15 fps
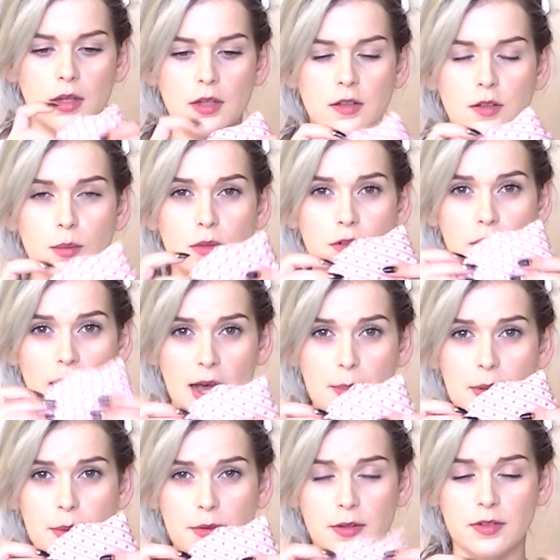so once you're
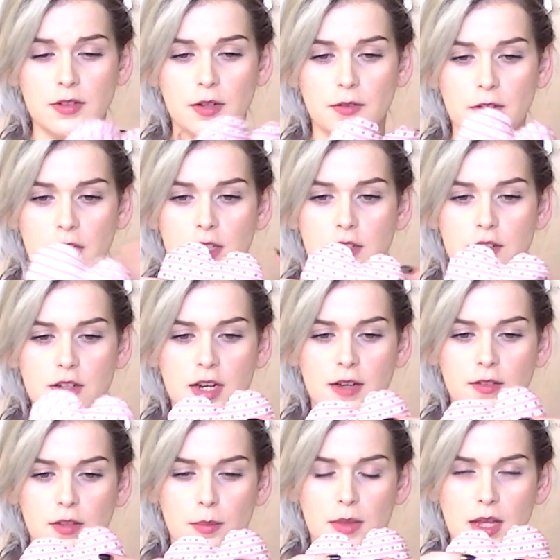happy with your stuffing, you should
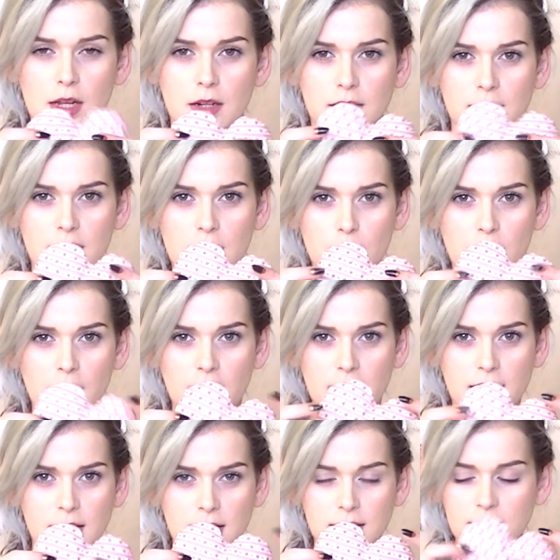have something that looks a little bit
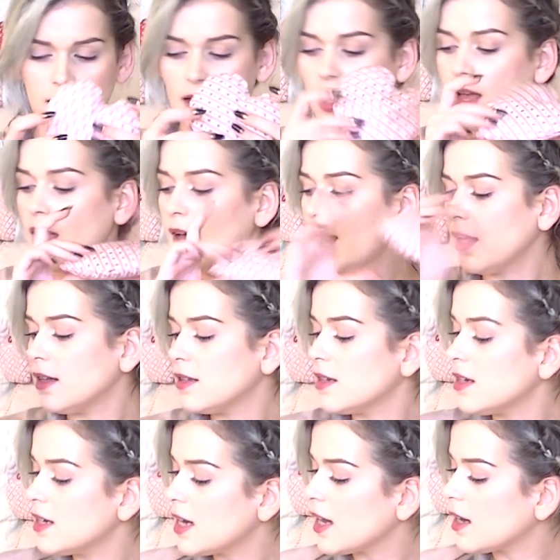like this.
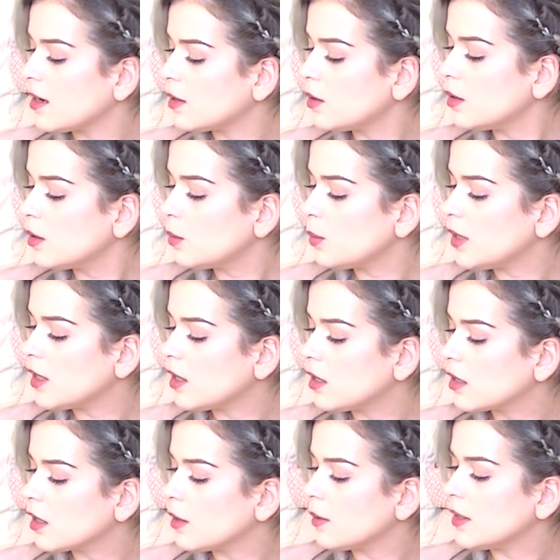And now we
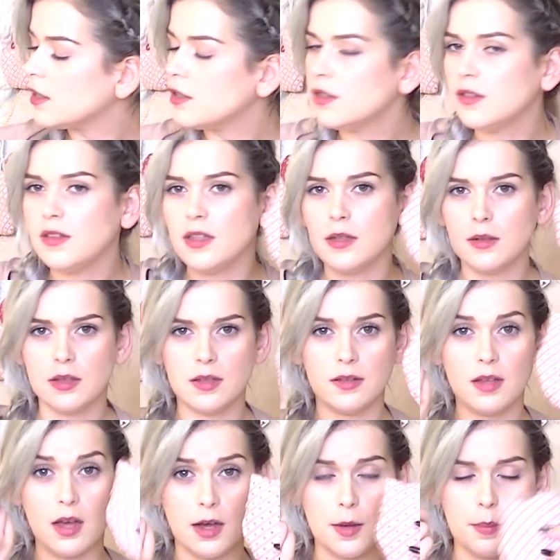are going to seal this
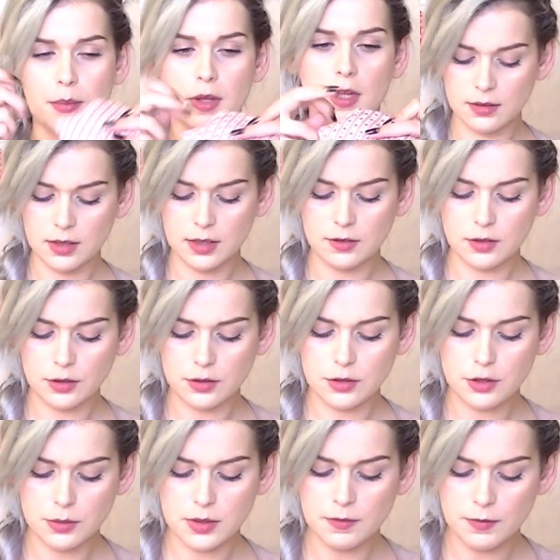up. And so to
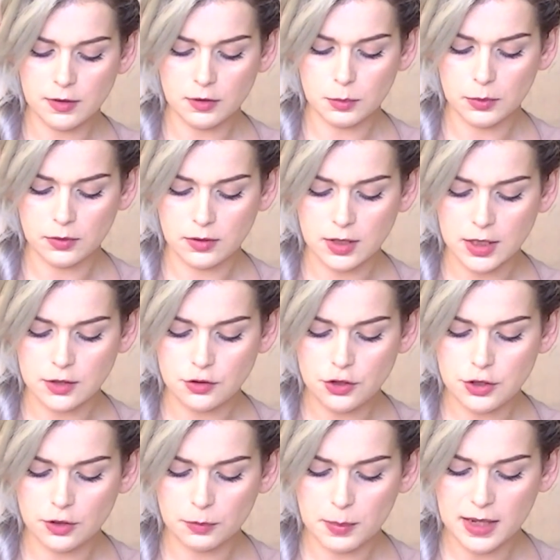do an invisible stitch,
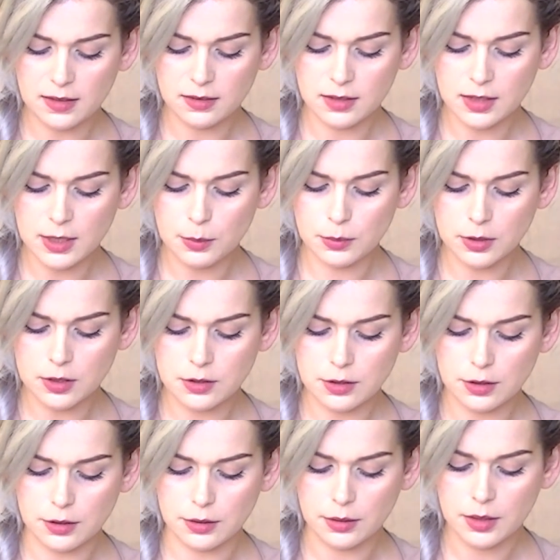you just basically want to
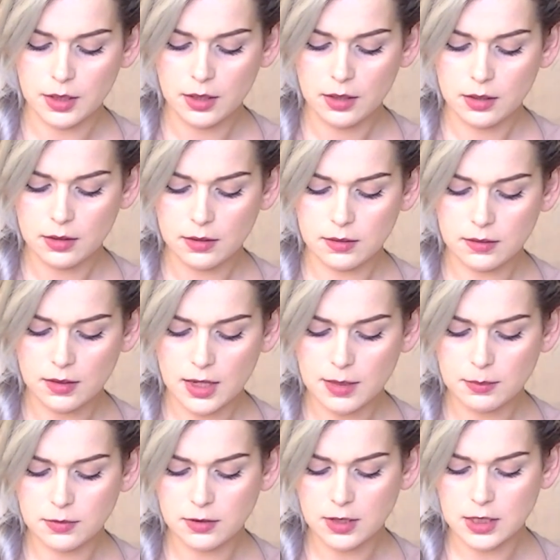do the
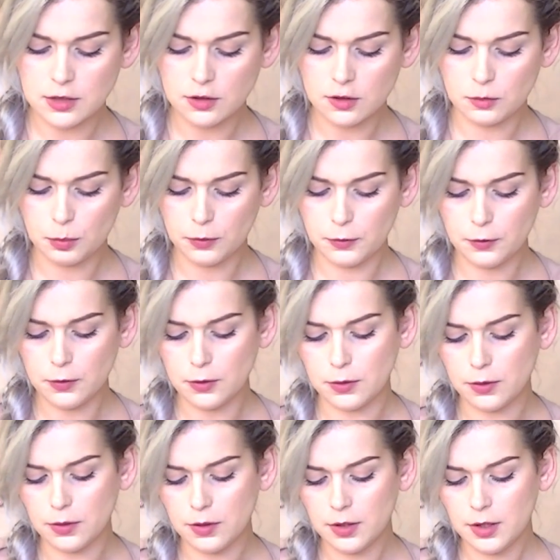same stitch as
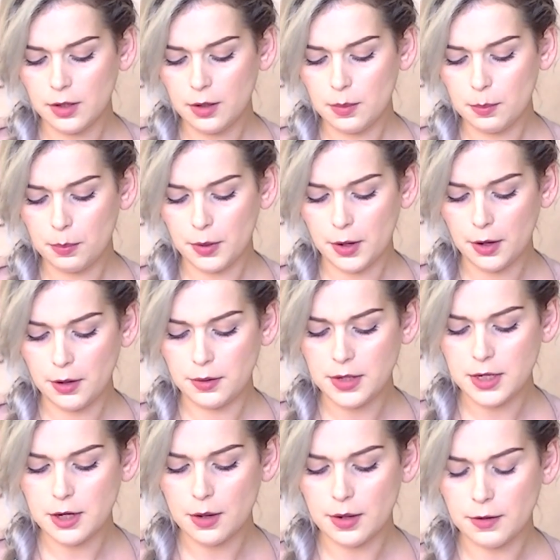before, but
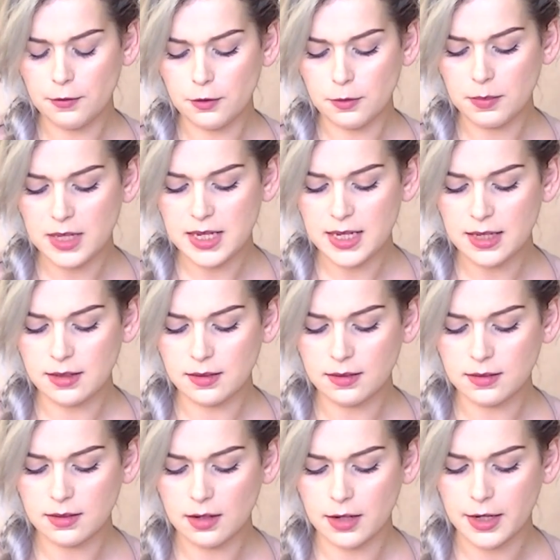only going from the
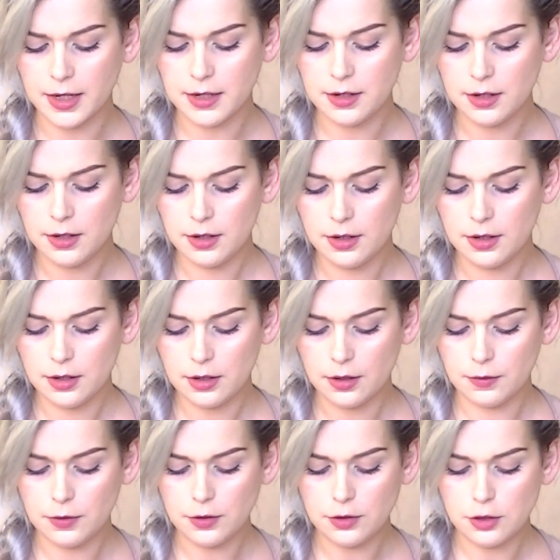inside
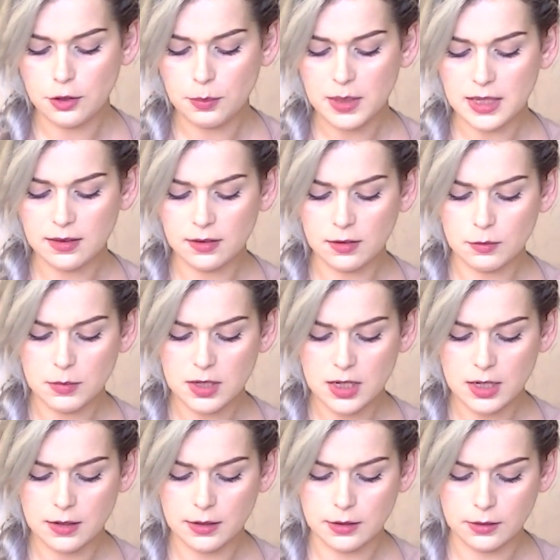of the 2 pieces of
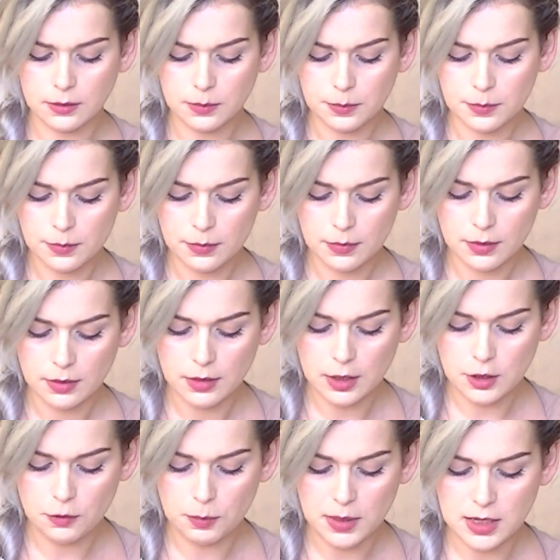material
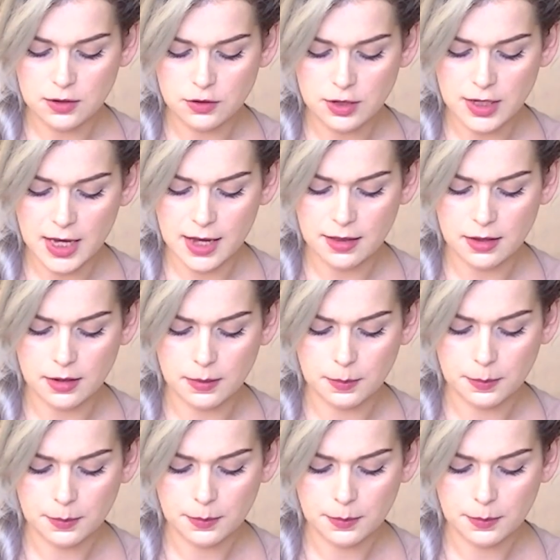that you've pinched together.